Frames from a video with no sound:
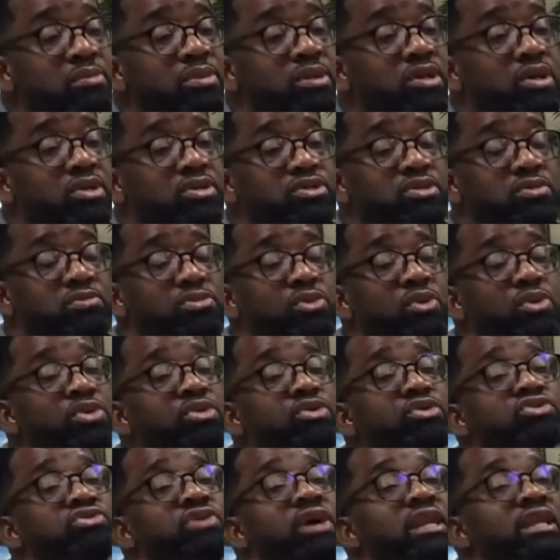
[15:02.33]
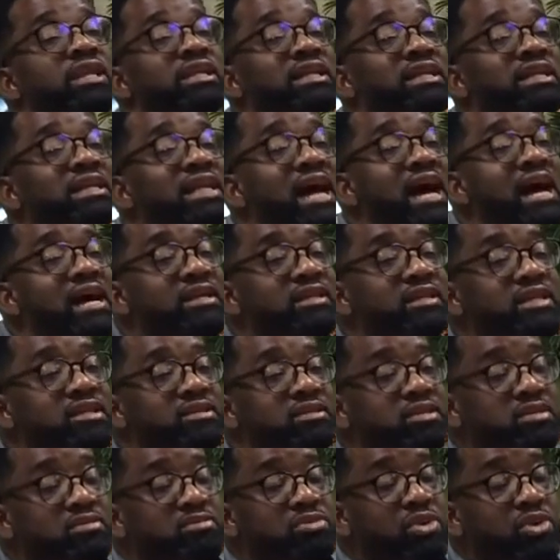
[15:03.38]
because the more you try to deny
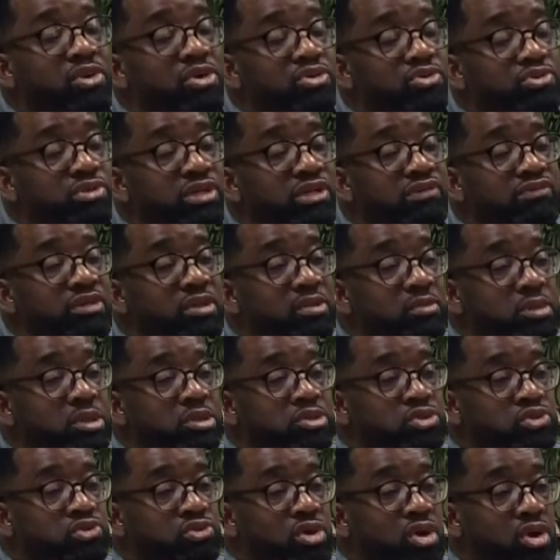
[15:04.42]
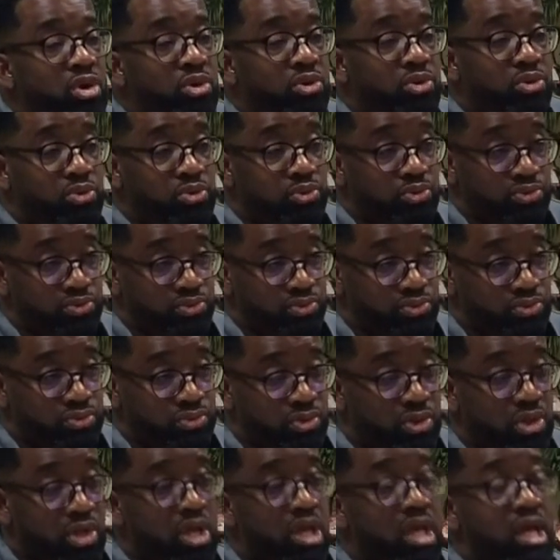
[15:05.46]
them, the more you give them control.
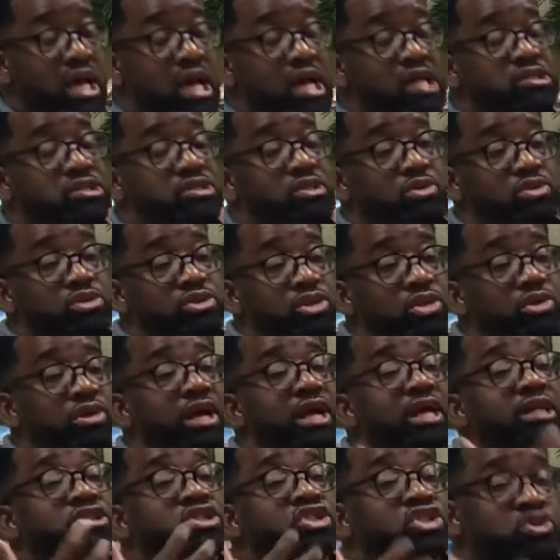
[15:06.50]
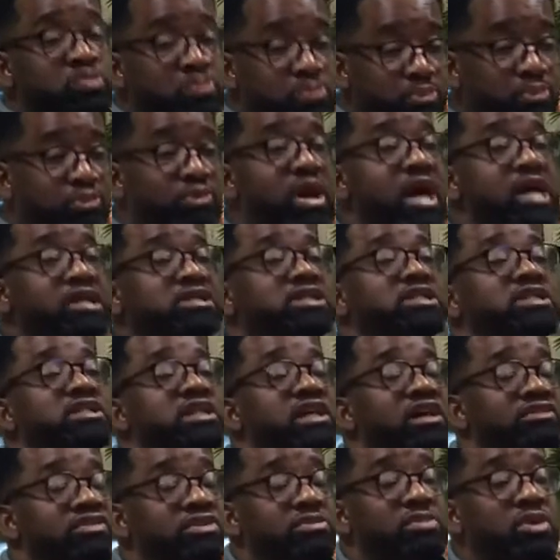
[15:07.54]
And so your
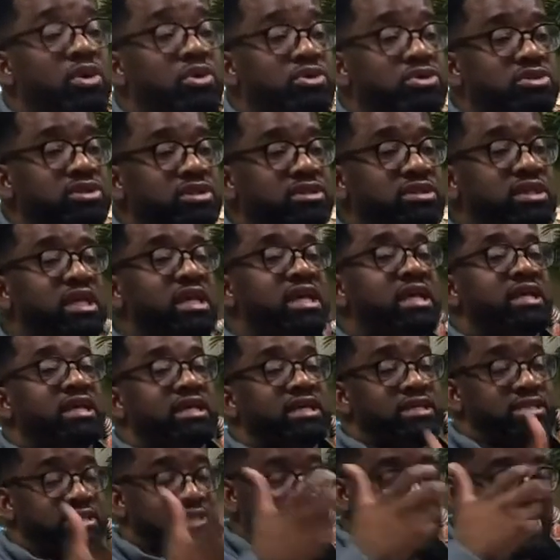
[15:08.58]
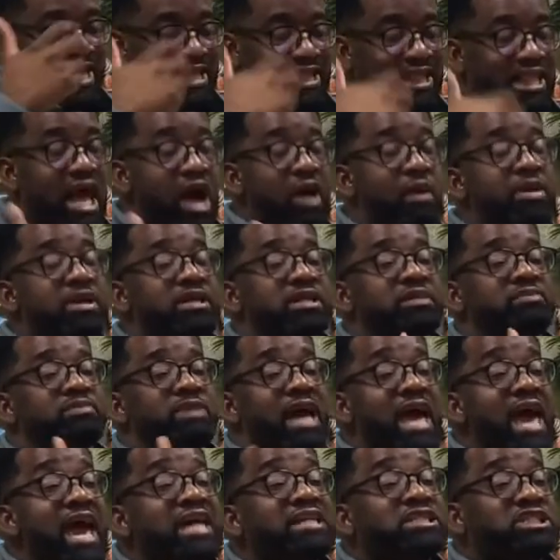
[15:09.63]
expression of emotions is allowing
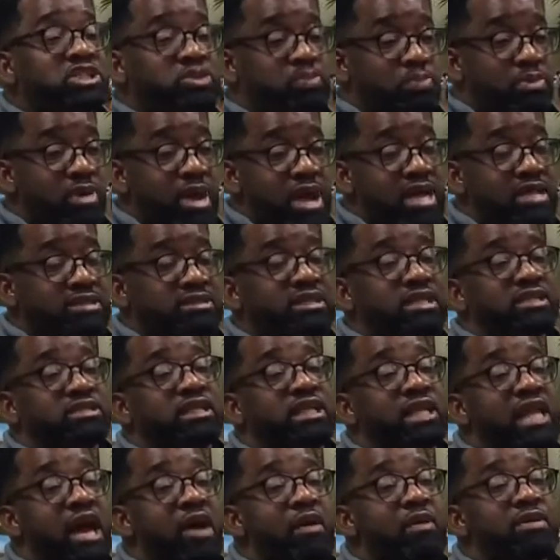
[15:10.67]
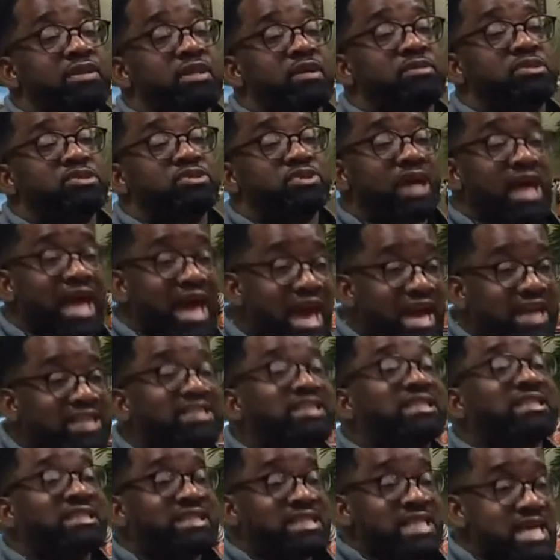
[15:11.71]
them express is allowing them to
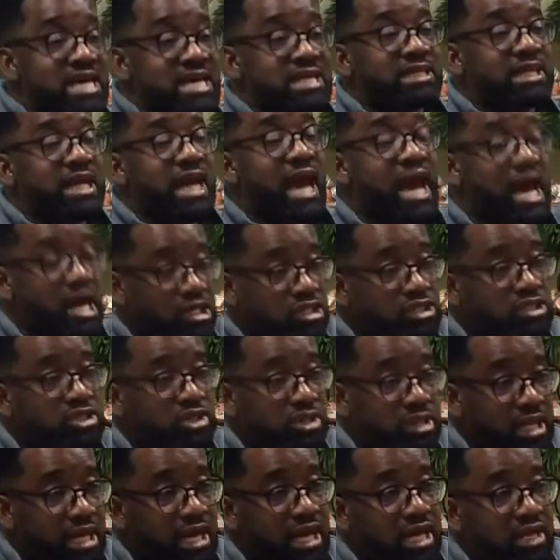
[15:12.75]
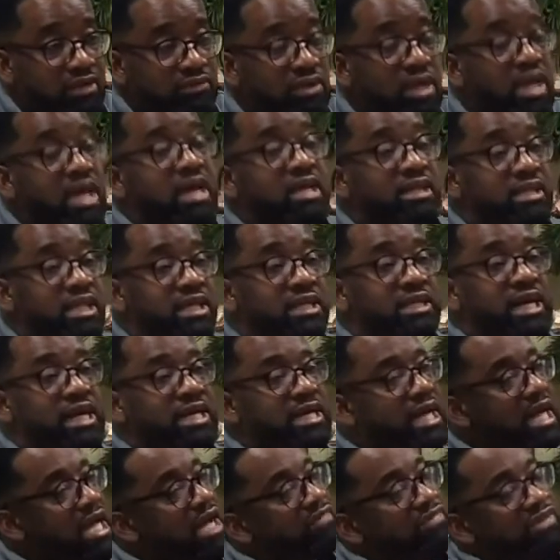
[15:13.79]
exit out of your life. They got
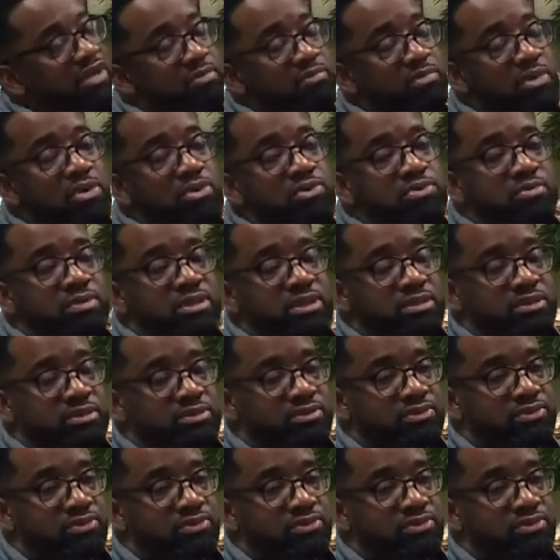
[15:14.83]
to have their moment.